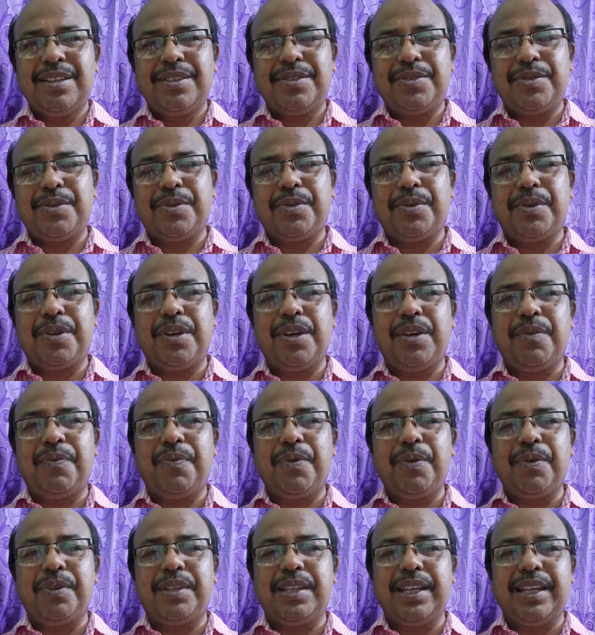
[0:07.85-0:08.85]
So
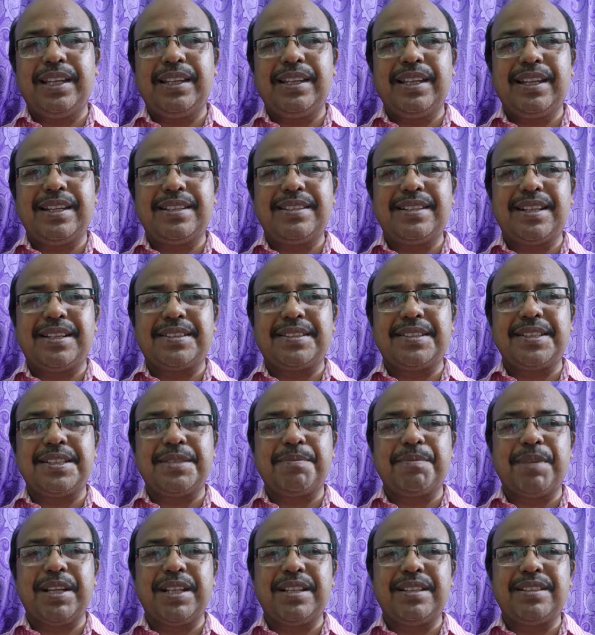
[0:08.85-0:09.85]
if you think that
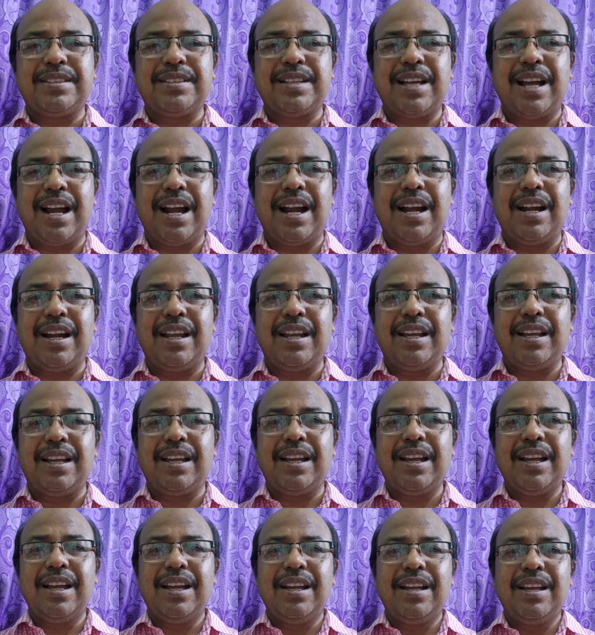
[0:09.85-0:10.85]
success means
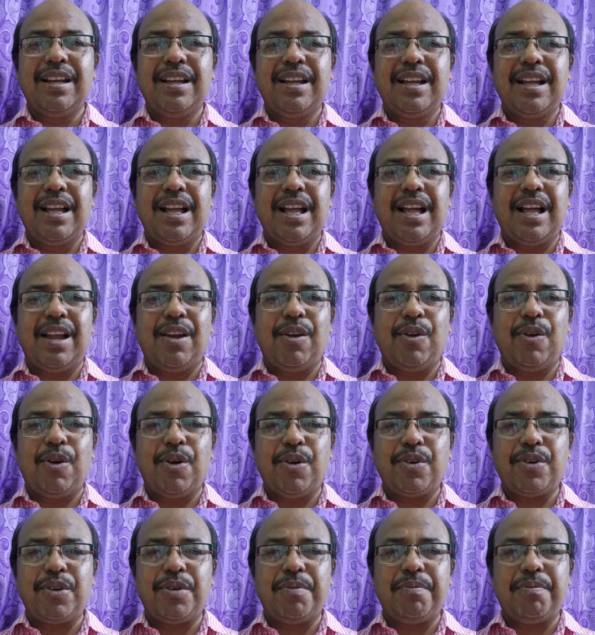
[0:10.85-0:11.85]
earning a
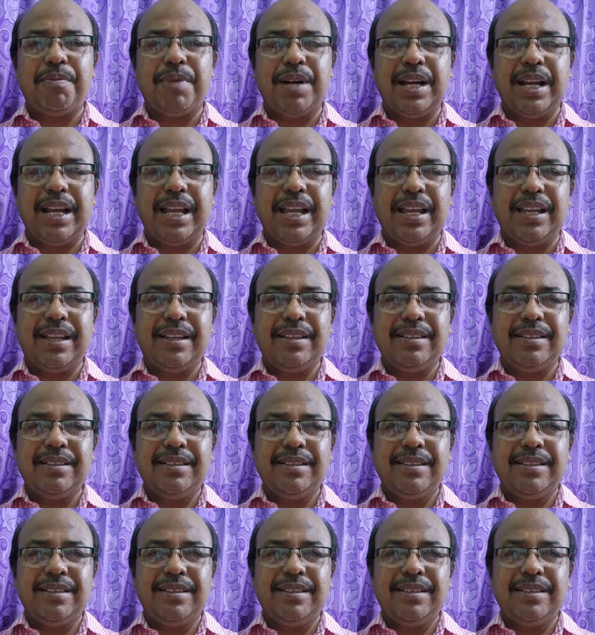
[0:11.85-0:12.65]
lot of money